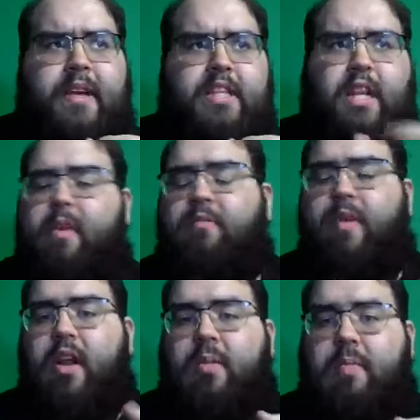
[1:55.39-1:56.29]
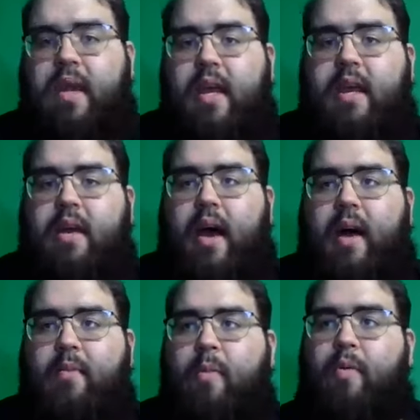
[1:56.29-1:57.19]
Some of them are going to be
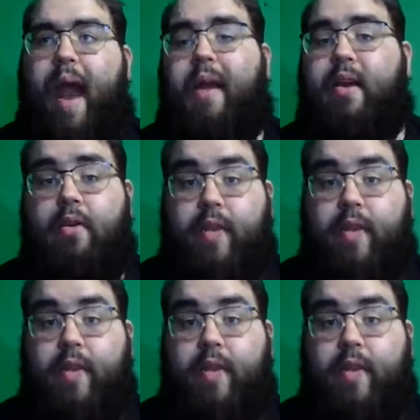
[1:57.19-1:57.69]
more practical